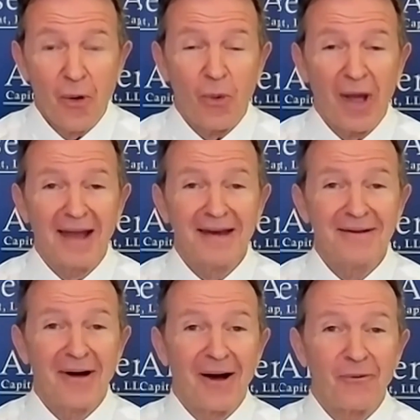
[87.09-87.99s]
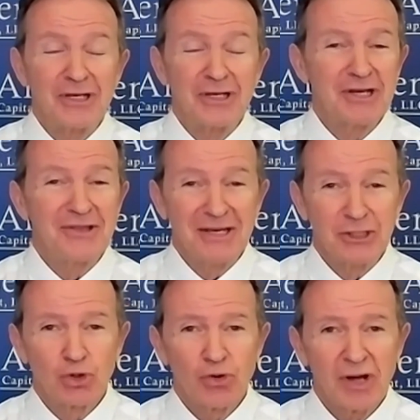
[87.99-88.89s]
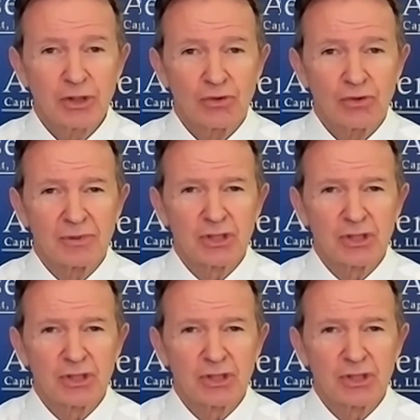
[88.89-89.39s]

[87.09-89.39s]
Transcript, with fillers: when uh, we see these transcripts.